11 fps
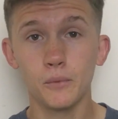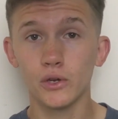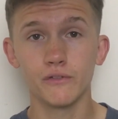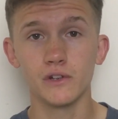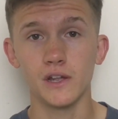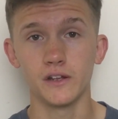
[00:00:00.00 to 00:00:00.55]
not
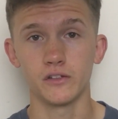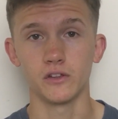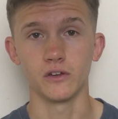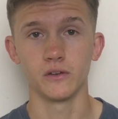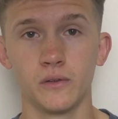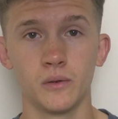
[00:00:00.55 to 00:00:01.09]
even lying to
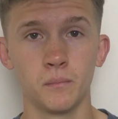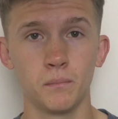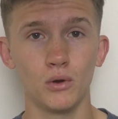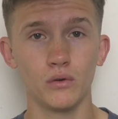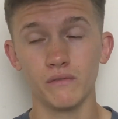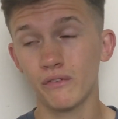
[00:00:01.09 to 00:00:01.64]
you.
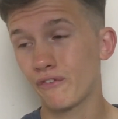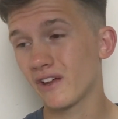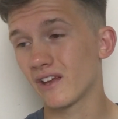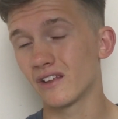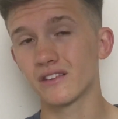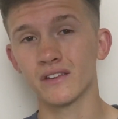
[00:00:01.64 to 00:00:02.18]
But the thing
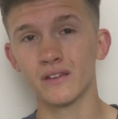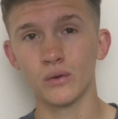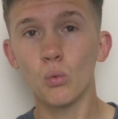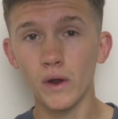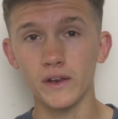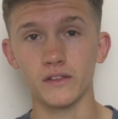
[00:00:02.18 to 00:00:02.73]
is,
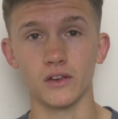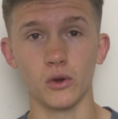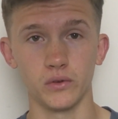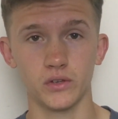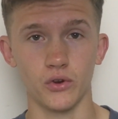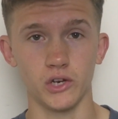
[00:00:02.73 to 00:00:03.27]
when is it
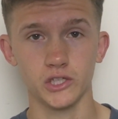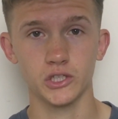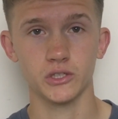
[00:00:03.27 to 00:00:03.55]
going to crash?